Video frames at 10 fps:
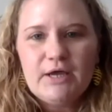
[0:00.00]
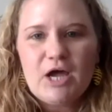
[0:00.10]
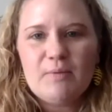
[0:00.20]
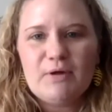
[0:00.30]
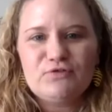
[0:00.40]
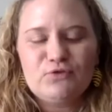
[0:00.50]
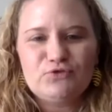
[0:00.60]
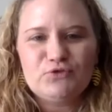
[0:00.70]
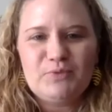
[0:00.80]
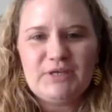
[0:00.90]
about
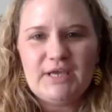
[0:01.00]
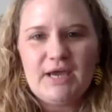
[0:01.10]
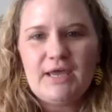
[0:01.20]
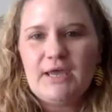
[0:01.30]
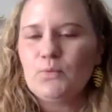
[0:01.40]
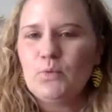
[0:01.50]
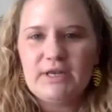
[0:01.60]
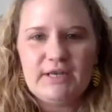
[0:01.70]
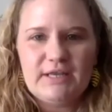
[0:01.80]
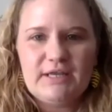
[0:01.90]
social media and what
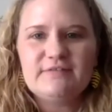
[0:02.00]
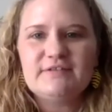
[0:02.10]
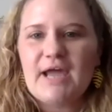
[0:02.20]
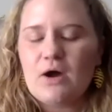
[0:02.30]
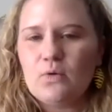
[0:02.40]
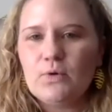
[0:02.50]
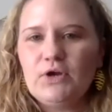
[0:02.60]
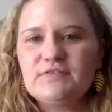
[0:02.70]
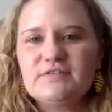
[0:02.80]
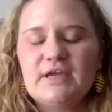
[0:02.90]
it is and how it
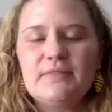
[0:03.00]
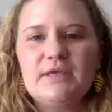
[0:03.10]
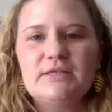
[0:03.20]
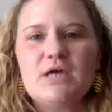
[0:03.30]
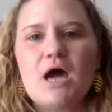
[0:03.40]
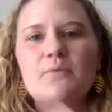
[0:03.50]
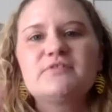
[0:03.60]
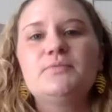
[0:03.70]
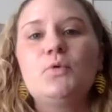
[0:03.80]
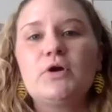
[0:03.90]
works, and then talk
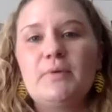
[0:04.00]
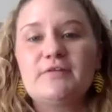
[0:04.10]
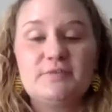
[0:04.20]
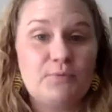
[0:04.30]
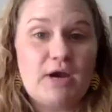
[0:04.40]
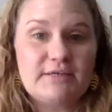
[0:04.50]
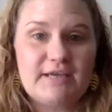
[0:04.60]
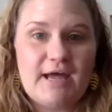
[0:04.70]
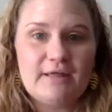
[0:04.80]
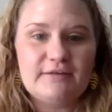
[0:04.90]
some more about some
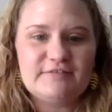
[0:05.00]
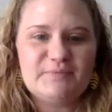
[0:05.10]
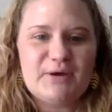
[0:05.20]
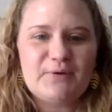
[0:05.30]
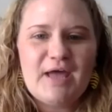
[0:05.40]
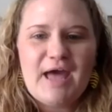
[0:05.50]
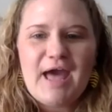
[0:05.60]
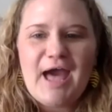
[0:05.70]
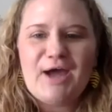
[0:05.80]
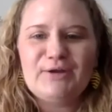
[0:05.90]
practicalities about
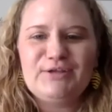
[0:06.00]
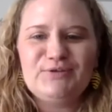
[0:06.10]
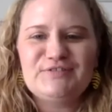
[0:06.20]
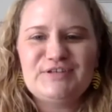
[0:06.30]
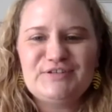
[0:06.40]
how to use it.